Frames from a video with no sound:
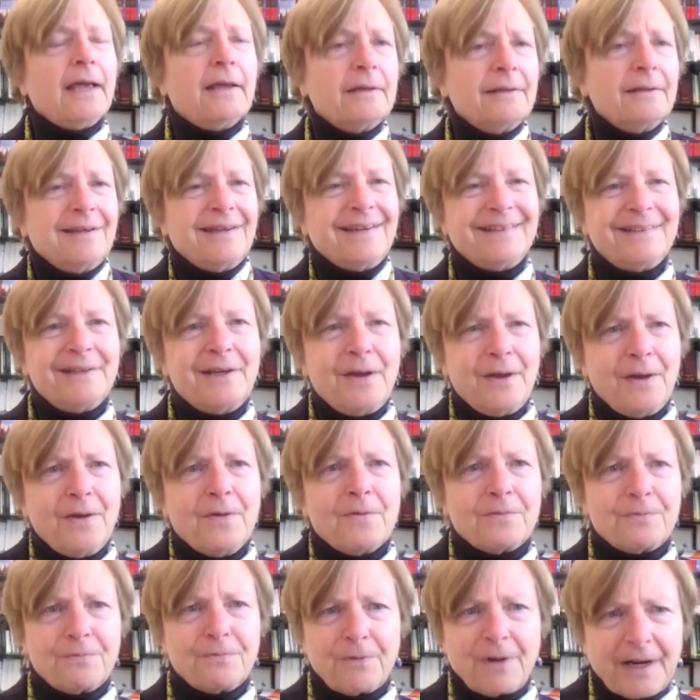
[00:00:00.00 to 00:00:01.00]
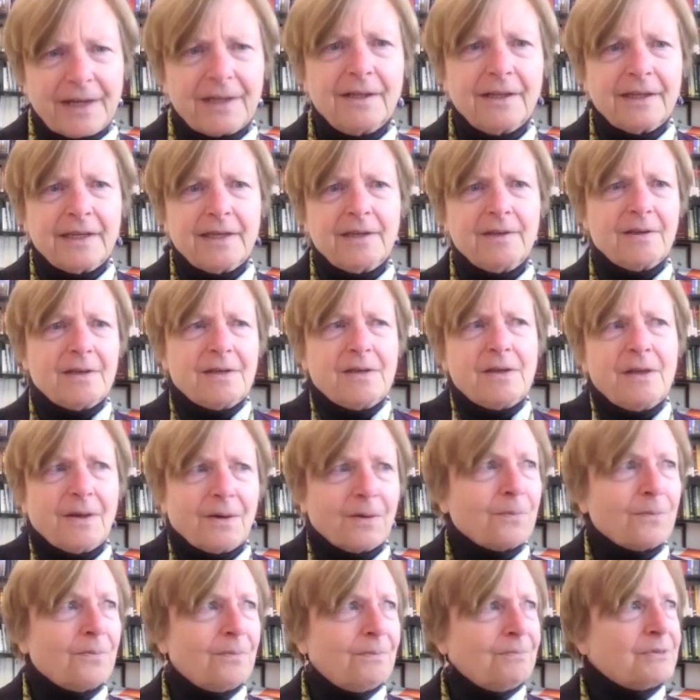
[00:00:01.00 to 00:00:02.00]
And frankly,
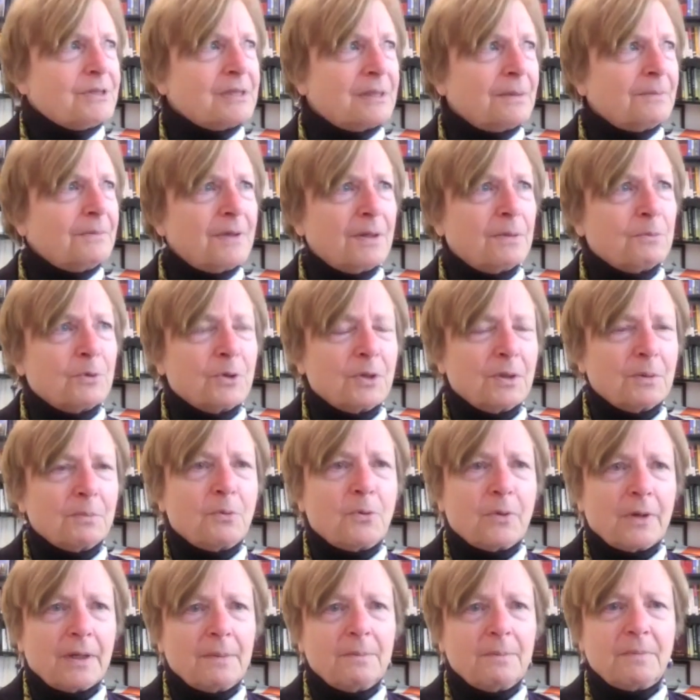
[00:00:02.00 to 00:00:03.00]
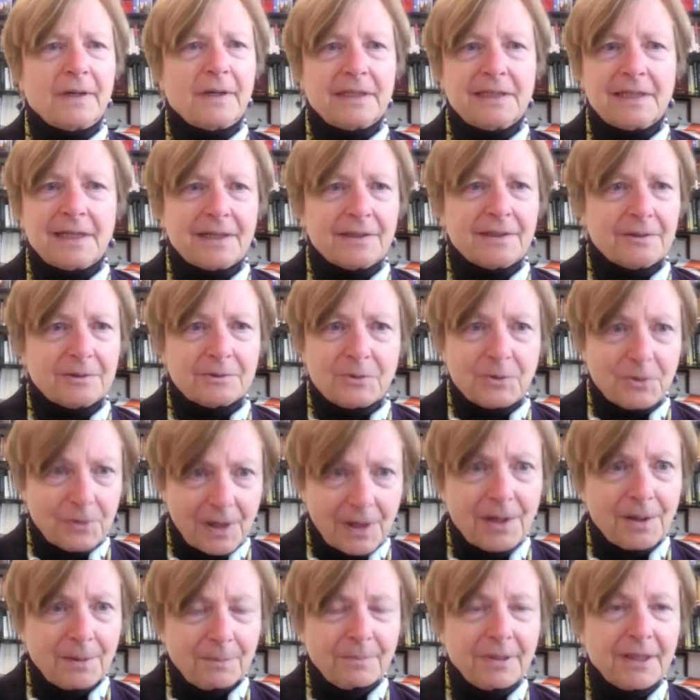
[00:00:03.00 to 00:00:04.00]
some of them were appointed by Donald
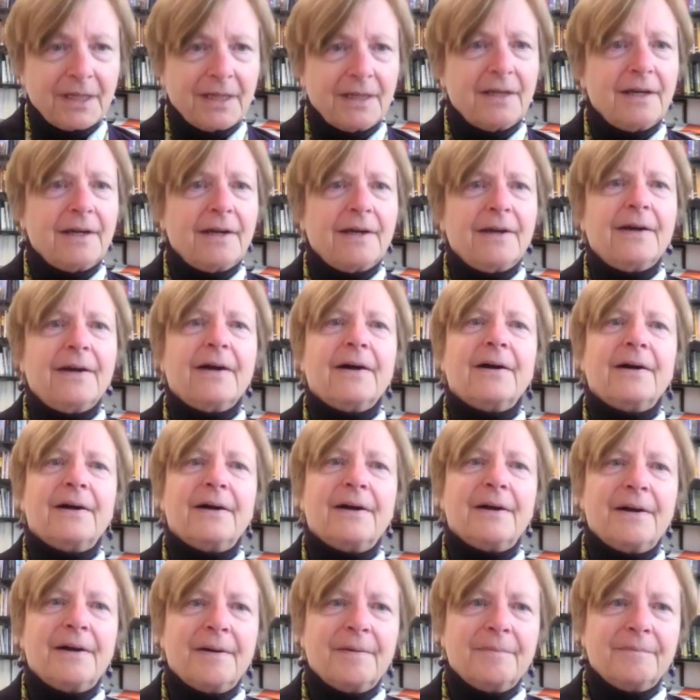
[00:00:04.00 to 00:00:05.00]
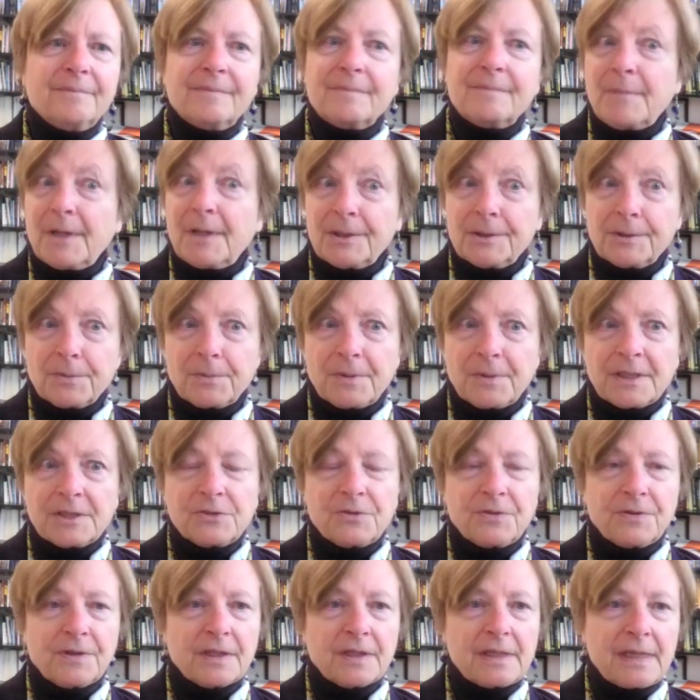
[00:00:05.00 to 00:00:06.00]
Trump. Mueller was
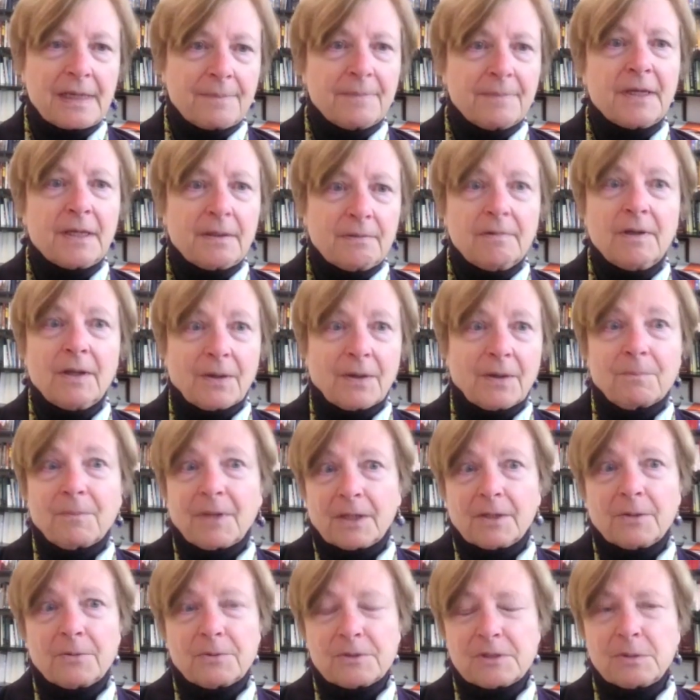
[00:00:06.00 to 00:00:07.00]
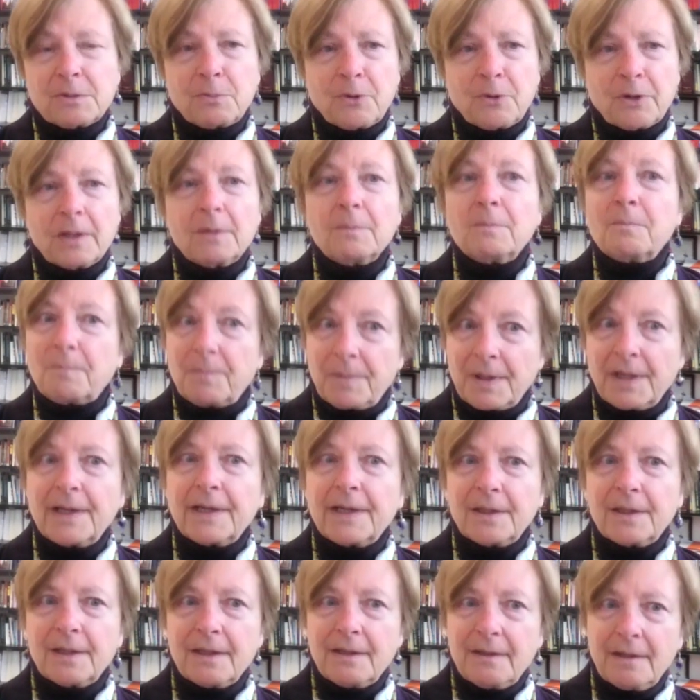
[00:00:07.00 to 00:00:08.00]
free. I mean, Mueller was appointed
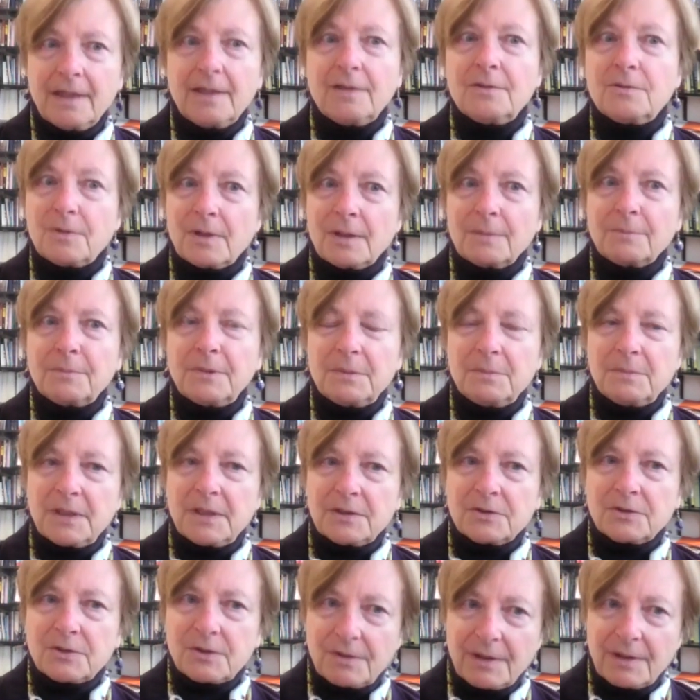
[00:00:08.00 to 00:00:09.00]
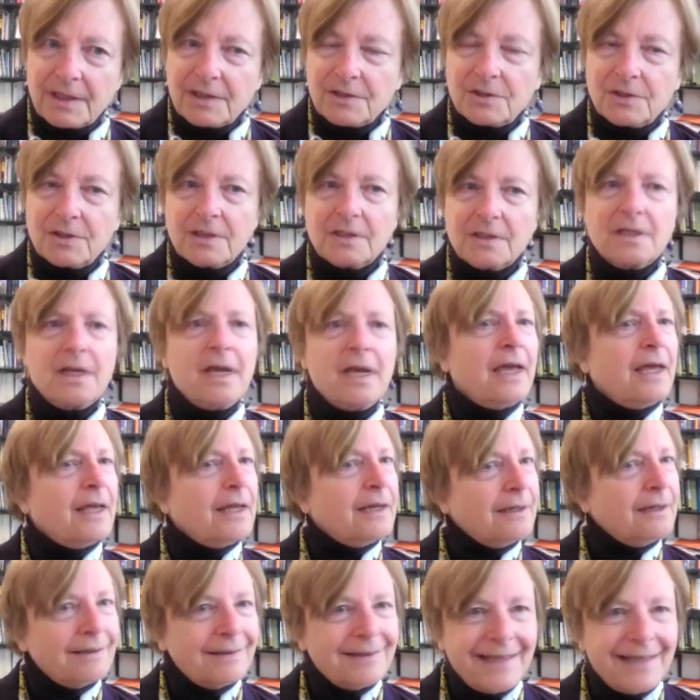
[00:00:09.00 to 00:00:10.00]
by the Trump administration,
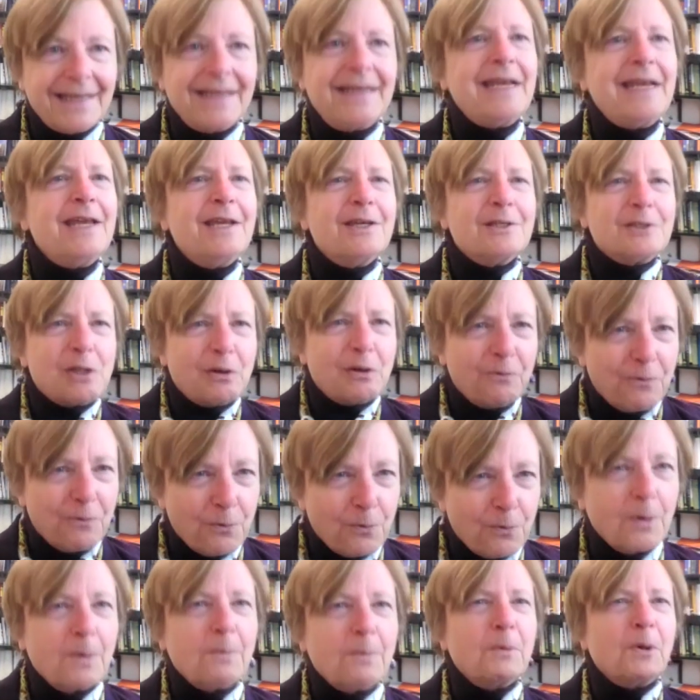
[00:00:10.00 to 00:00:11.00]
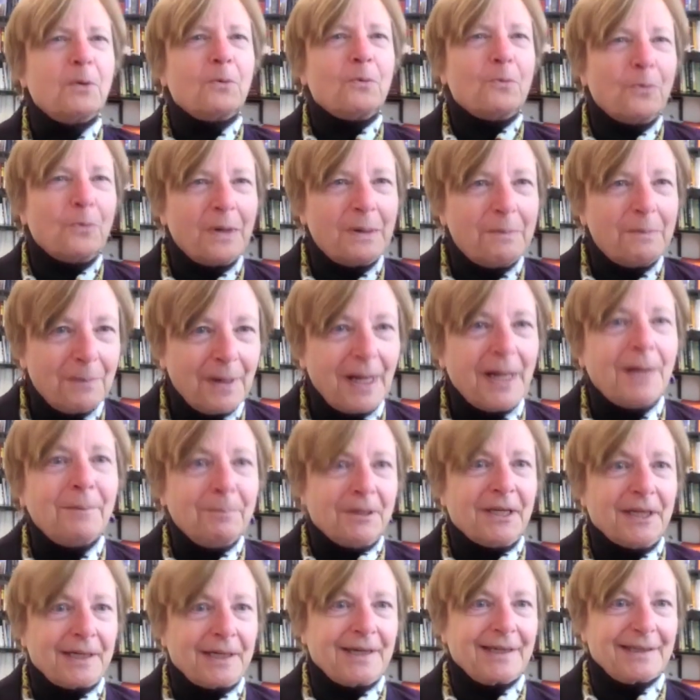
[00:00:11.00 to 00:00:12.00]
and he is a former
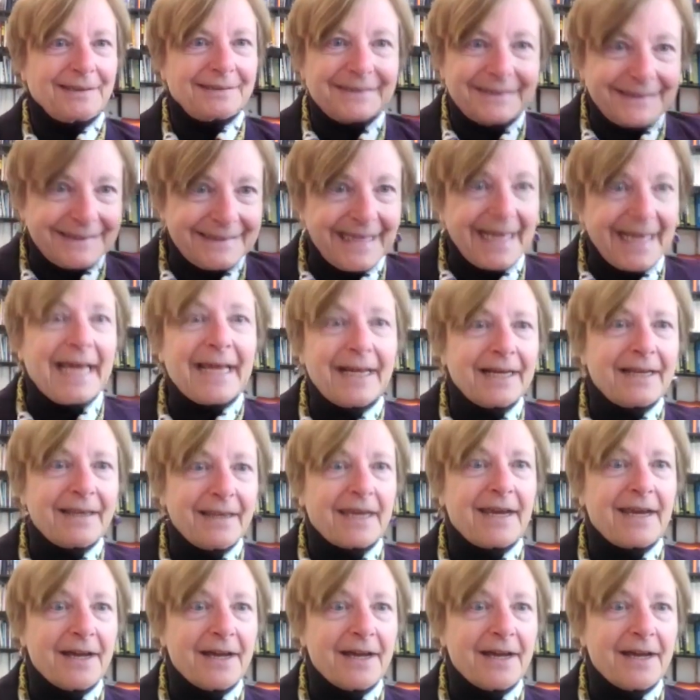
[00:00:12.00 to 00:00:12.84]
Republican, head of the